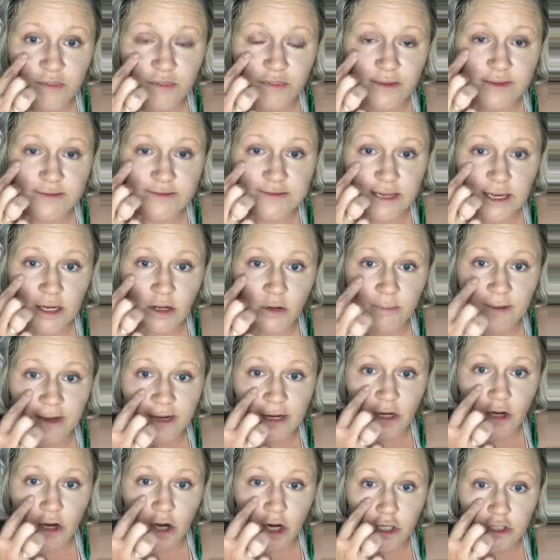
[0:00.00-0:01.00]
the
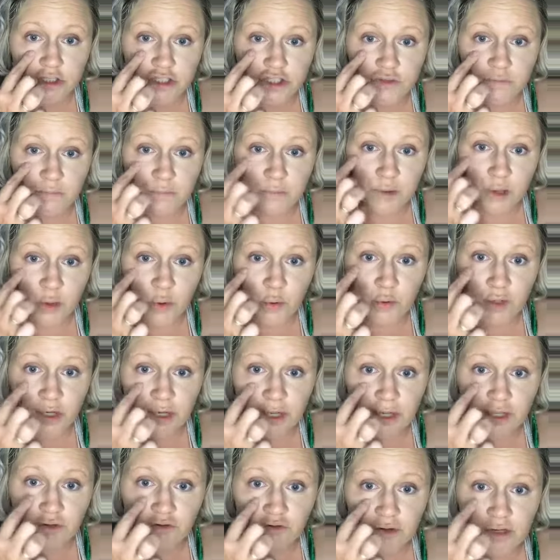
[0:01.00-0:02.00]
zygomatic arch bone
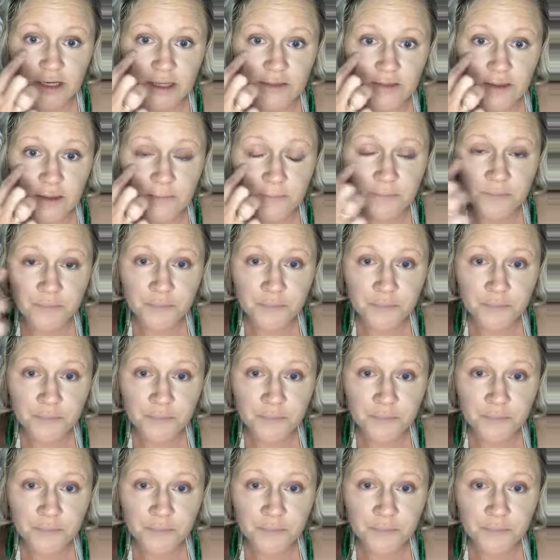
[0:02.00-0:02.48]
underneath it.